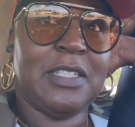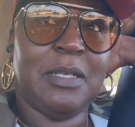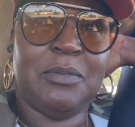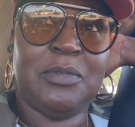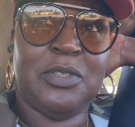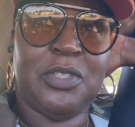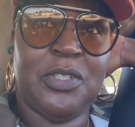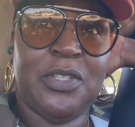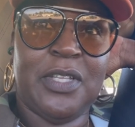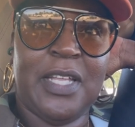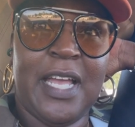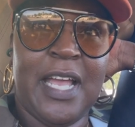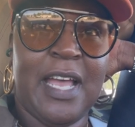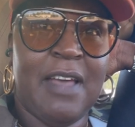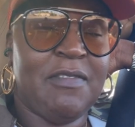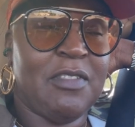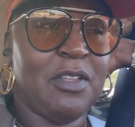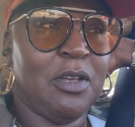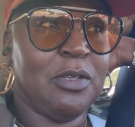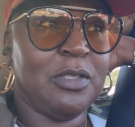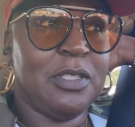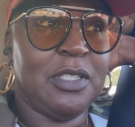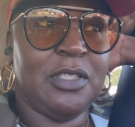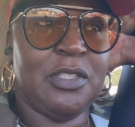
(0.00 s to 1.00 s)
I'm sure they have
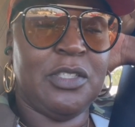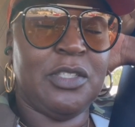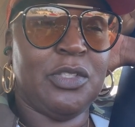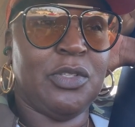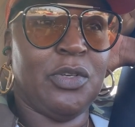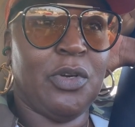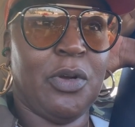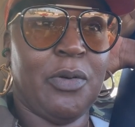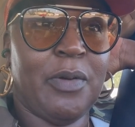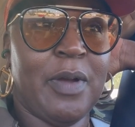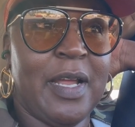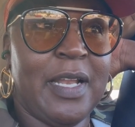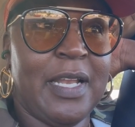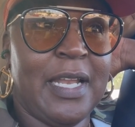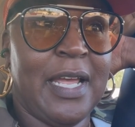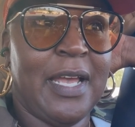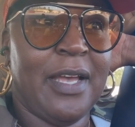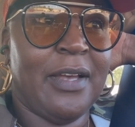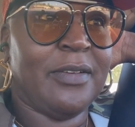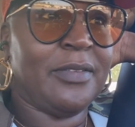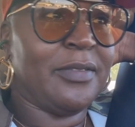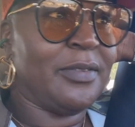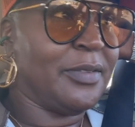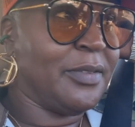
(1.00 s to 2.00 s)
those in store right
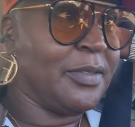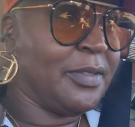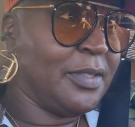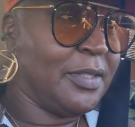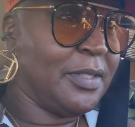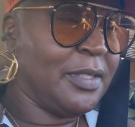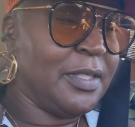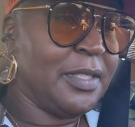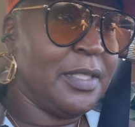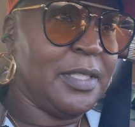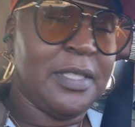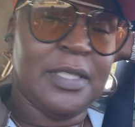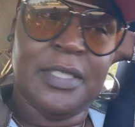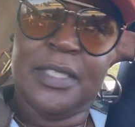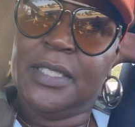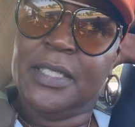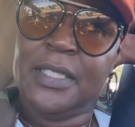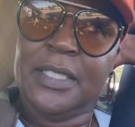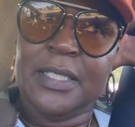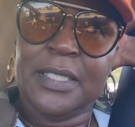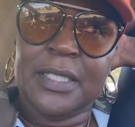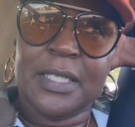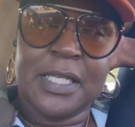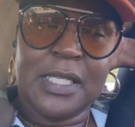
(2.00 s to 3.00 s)
now.
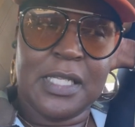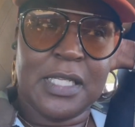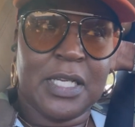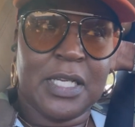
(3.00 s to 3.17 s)
Because